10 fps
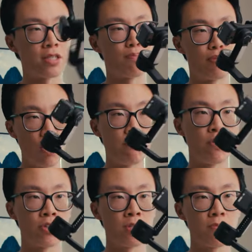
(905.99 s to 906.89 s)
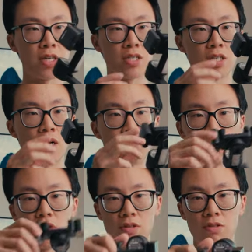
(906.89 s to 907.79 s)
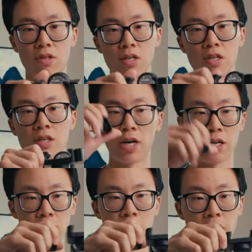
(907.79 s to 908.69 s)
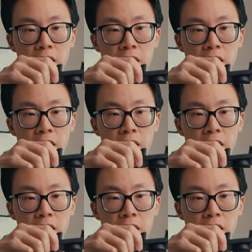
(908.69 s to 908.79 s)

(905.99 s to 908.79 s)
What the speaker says: the pro version because it comes with the tracker